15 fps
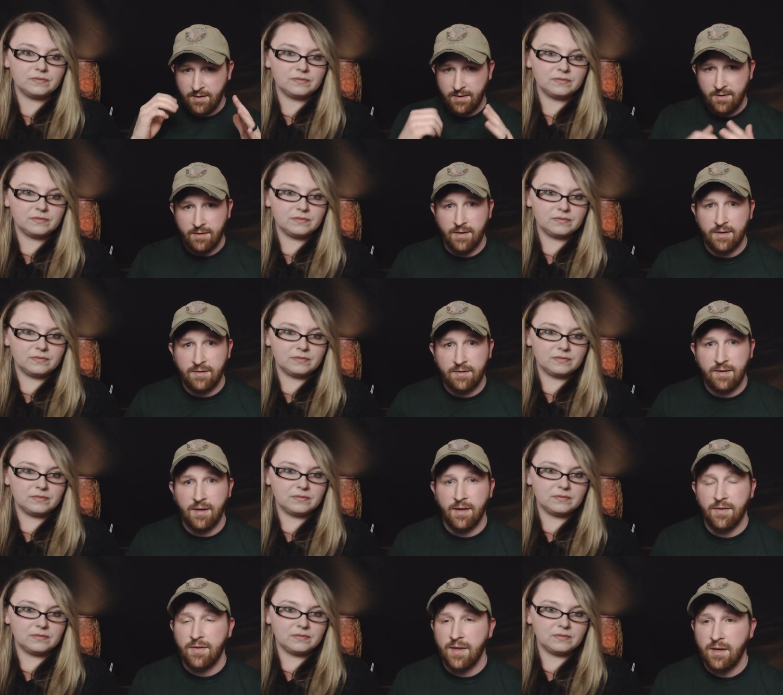Speaker 1: let's
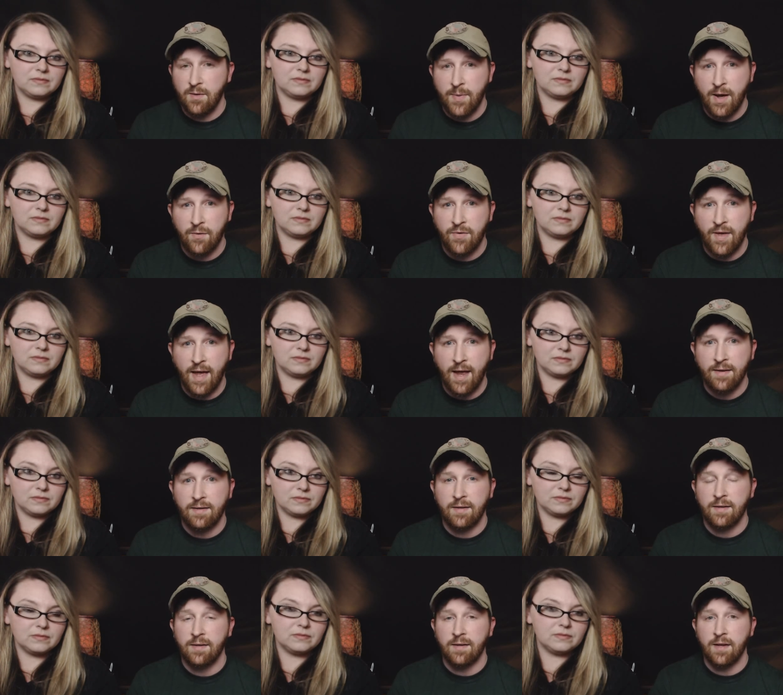uh, think about that
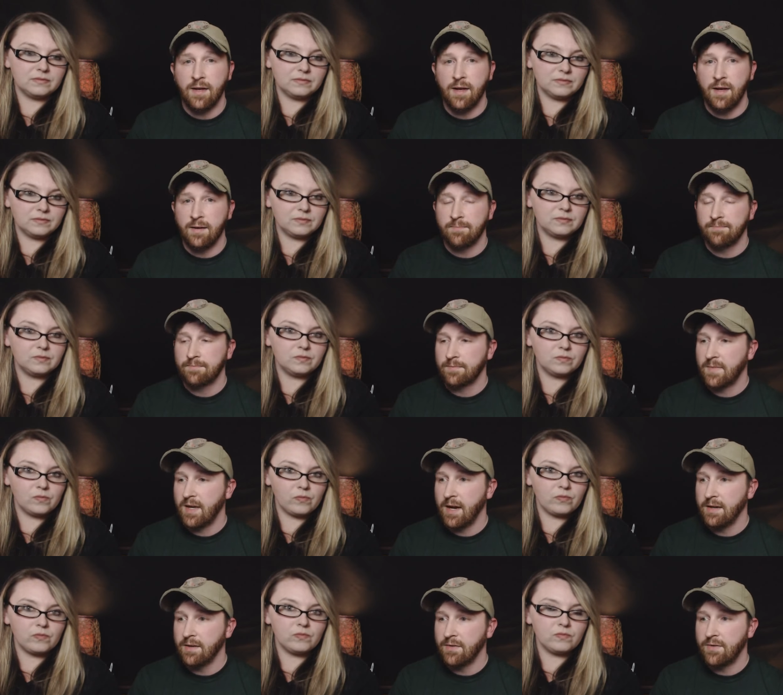and uh,
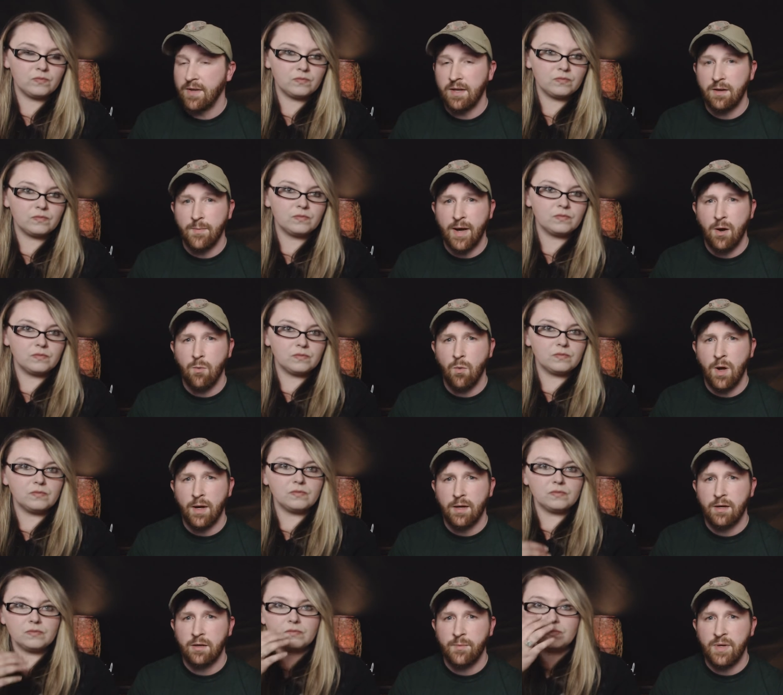kind of think about
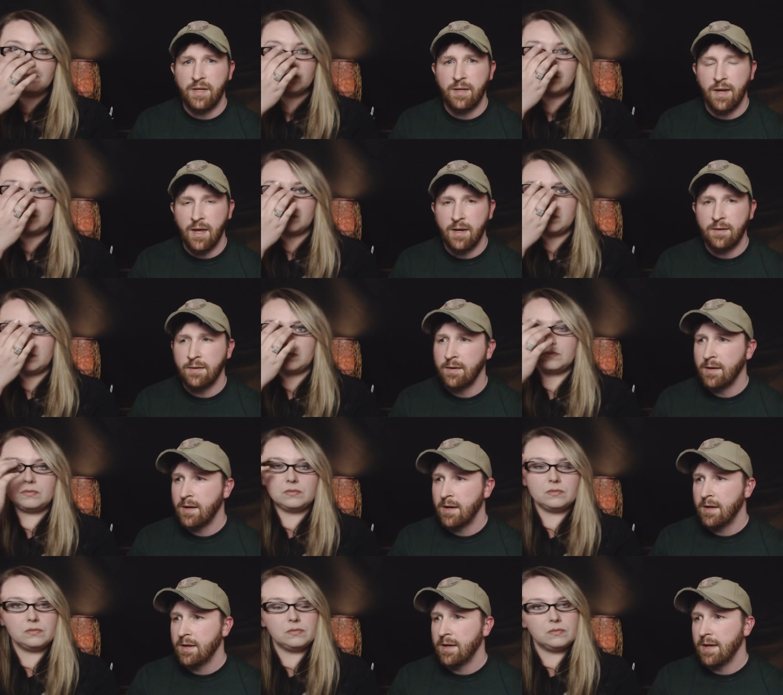what could be done.
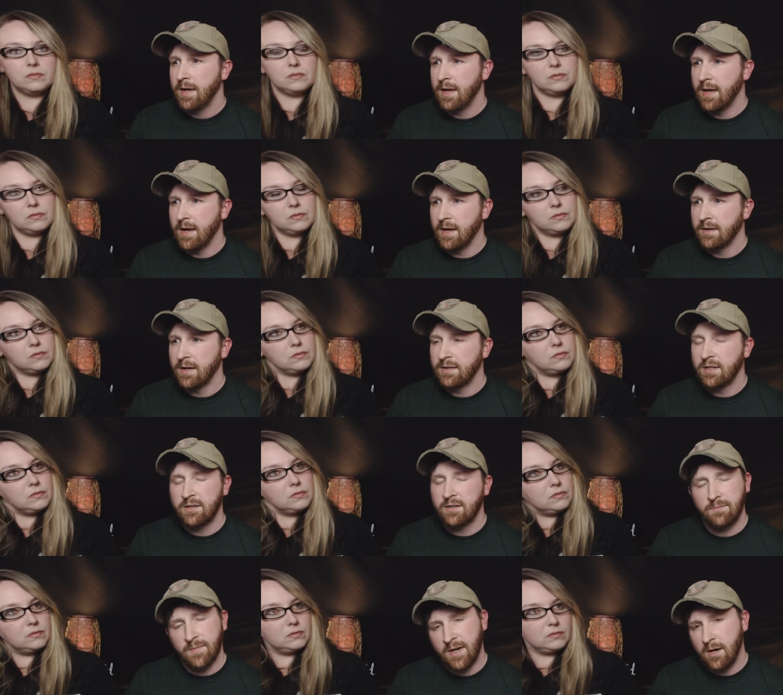And I
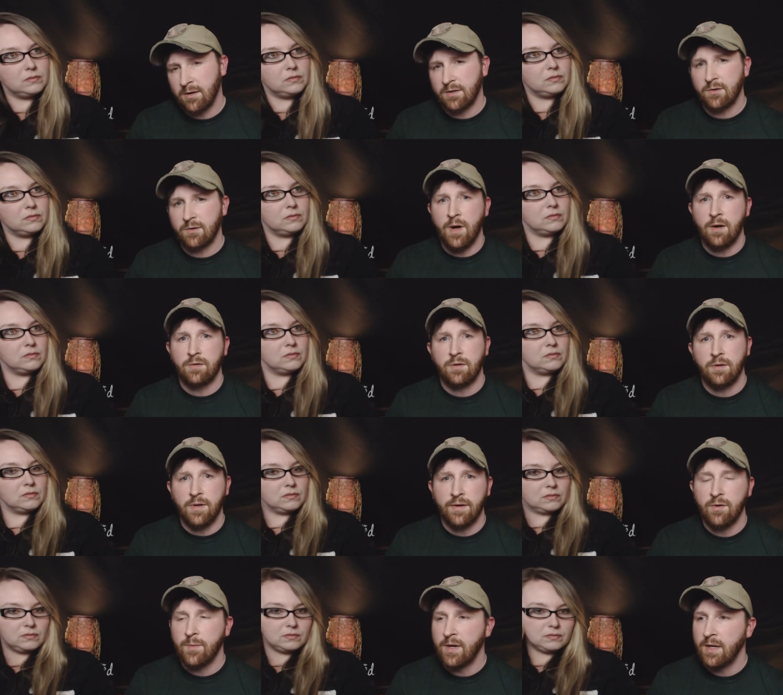just my hearts go out to
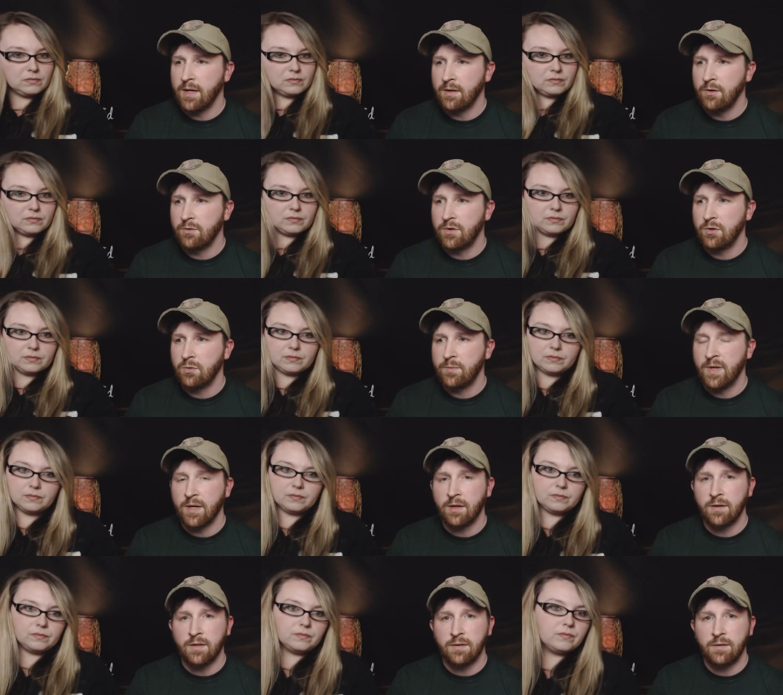everybody at YouTube
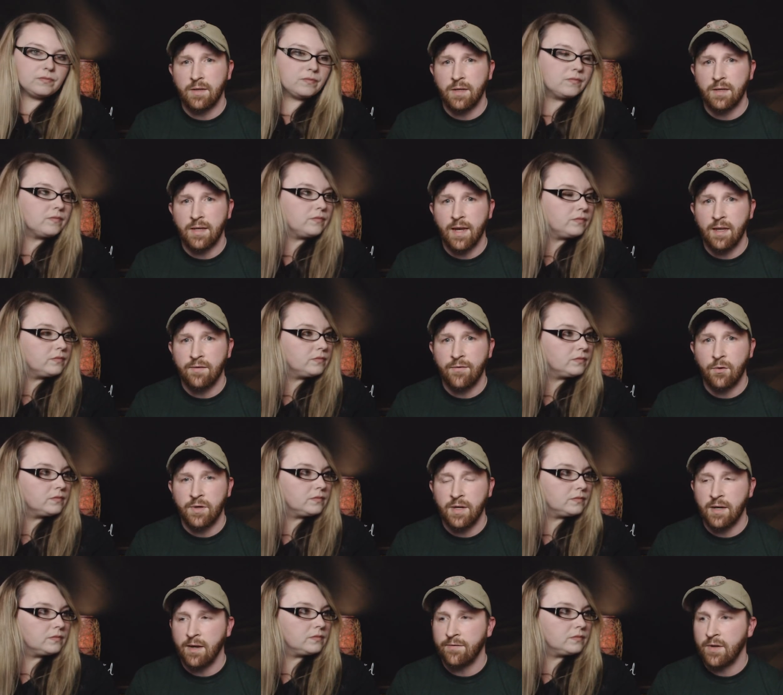there in in
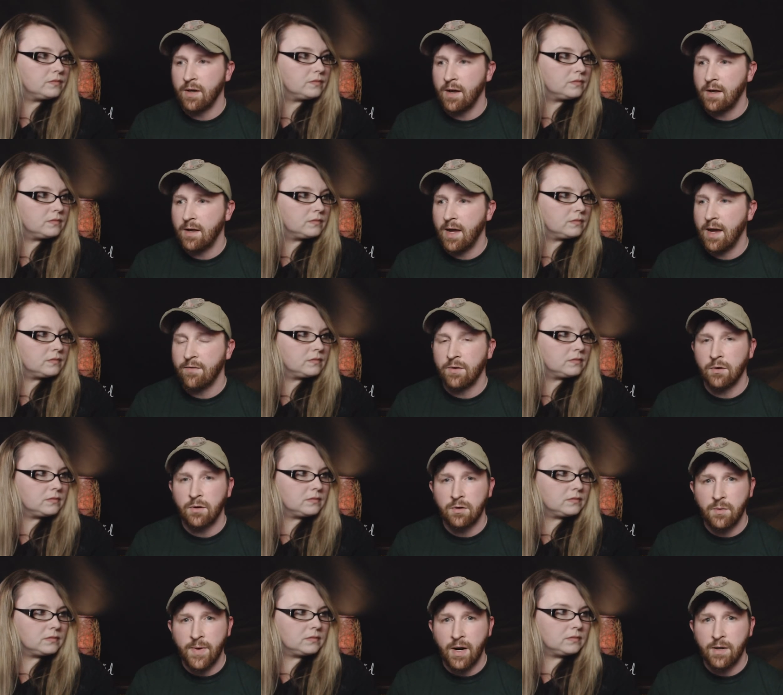California. Have you haven't
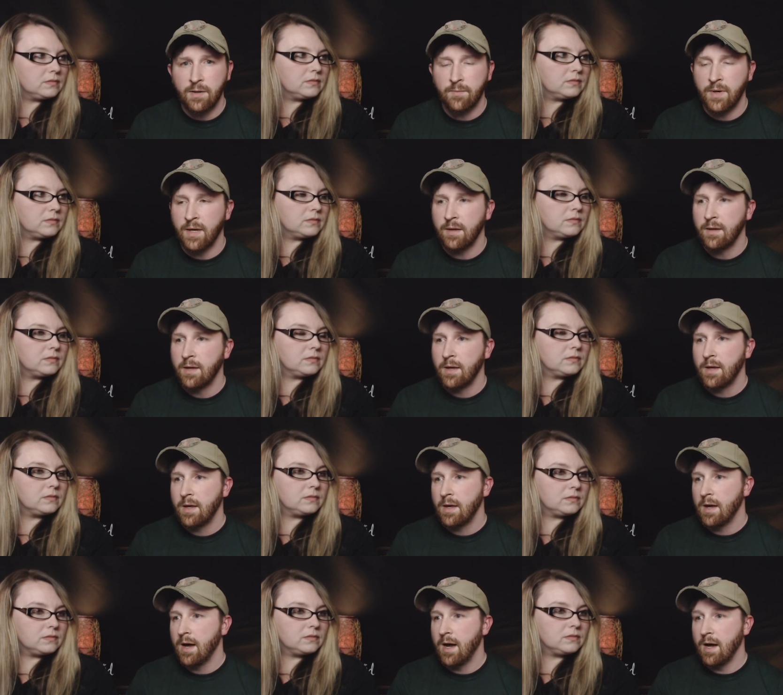heard about it, but
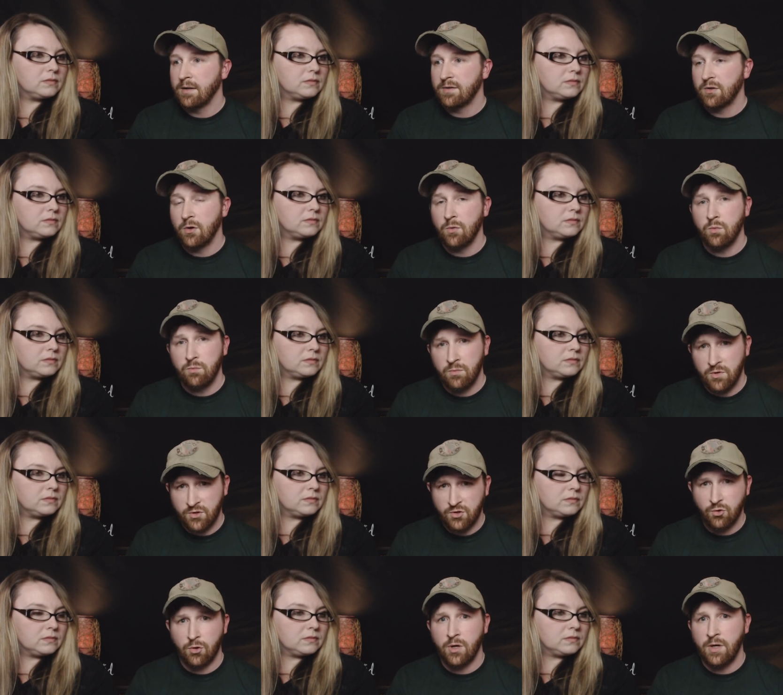uh, so the
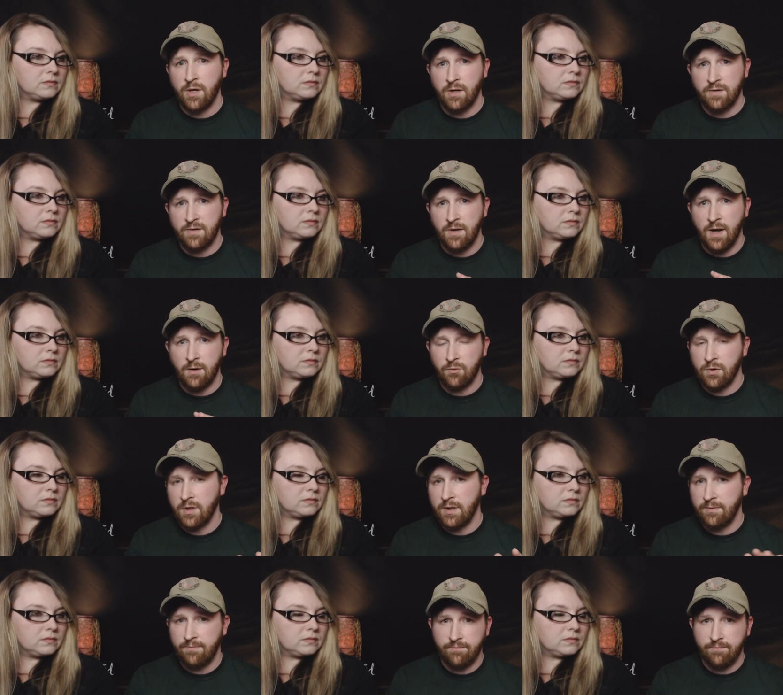story is not really